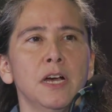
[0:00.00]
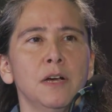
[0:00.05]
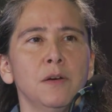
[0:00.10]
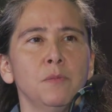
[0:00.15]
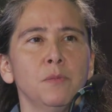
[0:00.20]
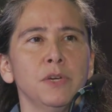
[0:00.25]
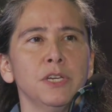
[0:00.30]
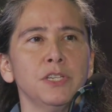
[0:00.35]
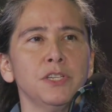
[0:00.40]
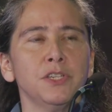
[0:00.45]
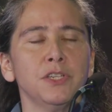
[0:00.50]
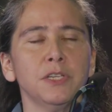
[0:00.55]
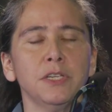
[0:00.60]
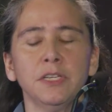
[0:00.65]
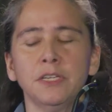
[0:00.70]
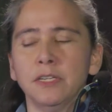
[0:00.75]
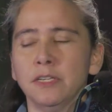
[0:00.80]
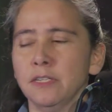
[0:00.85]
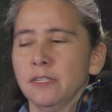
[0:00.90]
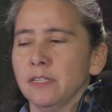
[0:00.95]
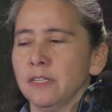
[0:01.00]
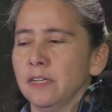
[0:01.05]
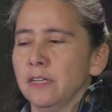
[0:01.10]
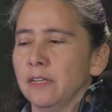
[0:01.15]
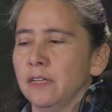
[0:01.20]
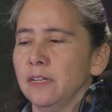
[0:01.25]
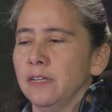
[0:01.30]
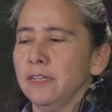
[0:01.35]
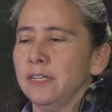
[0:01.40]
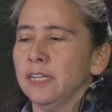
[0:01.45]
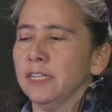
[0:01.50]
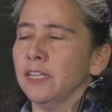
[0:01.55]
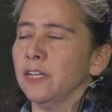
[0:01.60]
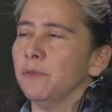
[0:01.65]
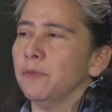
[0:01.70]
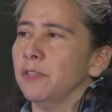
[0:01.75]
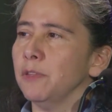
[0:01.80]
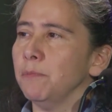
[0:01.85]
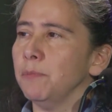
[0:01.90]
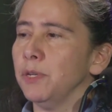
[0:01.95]
which is
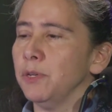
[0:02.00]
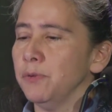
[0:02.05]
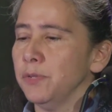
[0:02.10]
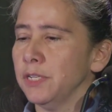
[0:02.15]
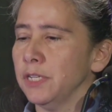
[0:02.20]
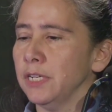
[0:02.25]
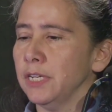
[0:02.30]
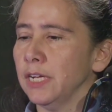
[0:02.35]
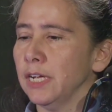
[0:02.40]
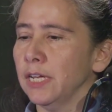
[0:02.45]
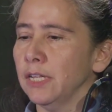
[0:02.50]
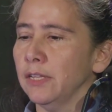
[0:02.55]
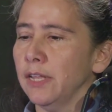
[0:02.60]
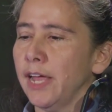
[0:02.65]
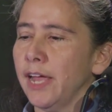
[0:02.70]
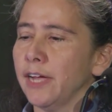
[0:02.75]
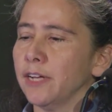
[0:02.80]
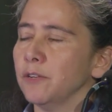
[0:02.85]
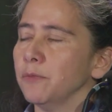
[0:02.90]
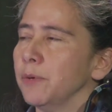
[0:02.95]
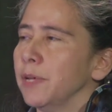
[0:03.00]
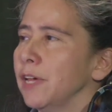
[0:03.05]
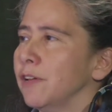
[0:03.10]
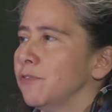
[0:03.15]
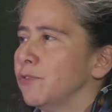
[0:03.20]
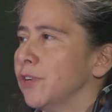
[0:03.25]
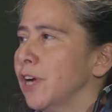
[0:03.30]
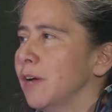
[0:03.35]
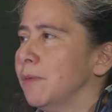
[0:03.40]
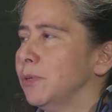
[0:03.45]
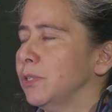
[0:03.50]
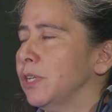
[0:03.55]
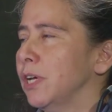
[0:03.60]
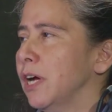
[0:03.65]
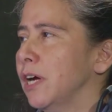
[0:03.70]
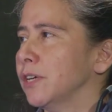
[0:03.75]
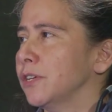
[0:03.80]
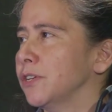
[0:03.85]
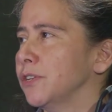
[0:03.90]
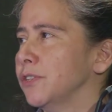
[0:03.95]
dealing with abuse and neglect. We have tribal
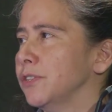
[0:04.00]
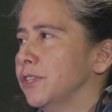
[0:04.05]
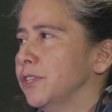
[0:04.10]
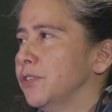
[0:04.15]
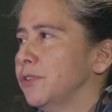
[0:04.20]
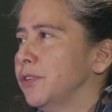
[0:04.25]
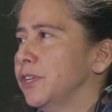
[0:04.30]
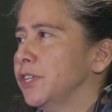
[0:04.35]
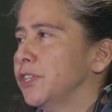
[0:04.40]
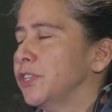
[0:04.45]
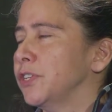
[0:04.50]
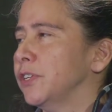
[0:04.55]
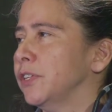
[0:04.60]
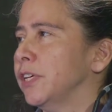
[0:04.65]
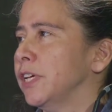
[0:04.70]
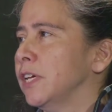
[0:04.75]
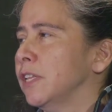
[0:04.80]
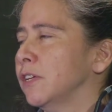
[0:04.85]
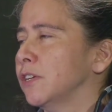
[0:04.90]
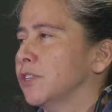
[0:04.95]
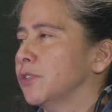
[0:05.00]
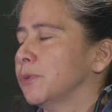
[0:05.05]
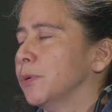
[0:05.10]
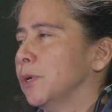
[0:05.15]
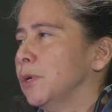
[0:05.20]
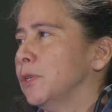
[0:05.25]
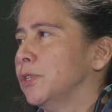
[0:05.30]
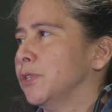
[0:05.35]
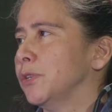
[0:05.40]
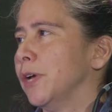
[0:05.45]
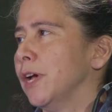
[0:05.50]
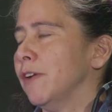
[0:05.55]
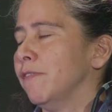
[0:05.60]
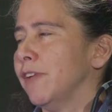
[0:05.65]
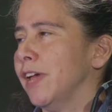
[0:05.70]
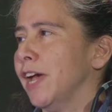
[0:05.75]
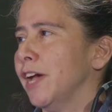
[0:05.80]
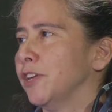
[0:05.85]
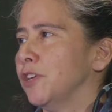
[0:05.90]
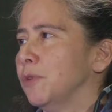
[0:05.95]
doctors and traditional healers. We also
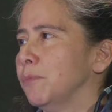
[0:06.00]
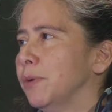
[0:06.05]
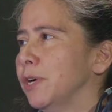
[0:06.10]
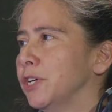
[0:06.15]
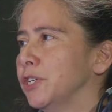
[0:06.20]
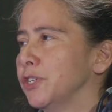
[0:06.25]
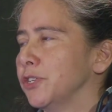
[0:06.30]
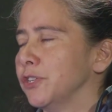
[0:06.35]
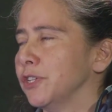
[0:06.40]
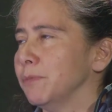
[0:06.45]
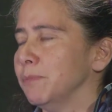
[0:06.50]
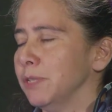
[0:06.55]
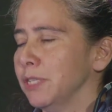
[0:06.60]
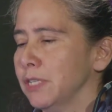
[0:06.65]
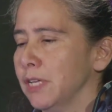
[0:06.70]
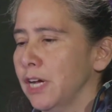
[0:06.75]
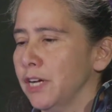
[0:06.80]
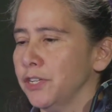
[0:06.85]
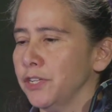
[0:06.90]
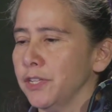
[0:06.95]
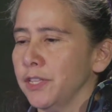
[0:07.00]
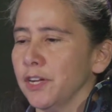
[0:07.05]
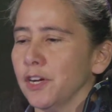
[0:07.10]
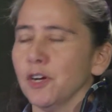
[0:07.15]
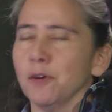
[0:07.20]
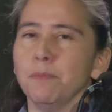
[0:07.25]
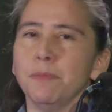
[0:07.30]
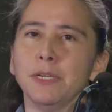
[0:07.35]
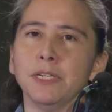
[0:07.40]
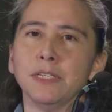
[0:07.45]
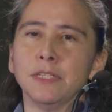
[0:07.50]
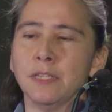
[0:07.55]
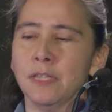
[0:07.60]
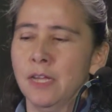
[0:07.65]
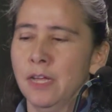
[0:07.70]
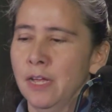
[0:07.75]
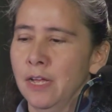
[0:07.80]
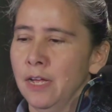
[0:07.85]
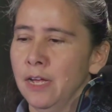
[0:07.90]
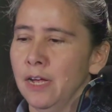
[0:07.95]
have acupuncturists, massage therapists,
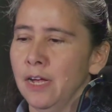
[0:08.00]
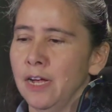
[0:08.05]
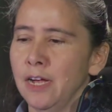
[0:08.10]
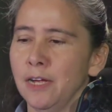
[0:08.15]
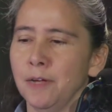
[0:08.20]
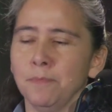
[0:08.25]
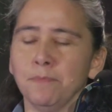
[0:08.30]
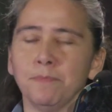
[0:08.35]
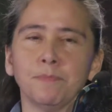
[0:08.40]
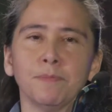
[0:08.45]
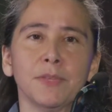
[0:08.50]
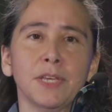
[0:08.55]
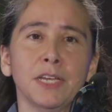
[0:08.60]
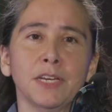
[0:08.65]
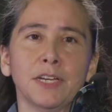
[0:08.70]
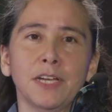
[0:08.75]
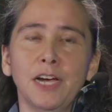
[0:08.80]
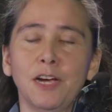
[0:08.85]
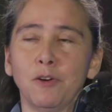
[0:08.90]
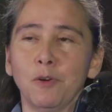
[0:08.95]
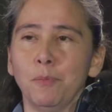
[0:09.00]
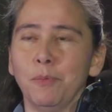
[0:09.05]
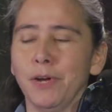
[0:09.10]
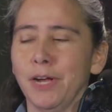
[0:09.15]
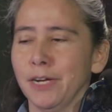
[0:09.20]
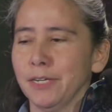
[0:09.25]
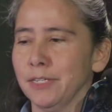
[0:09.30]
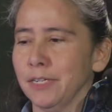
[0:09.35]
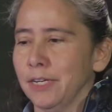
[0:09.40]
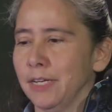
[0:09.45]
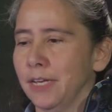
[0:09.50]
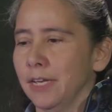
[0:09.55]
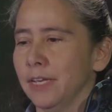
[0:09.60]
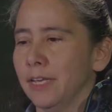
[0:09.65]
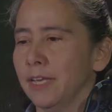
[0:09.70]
and chiropractic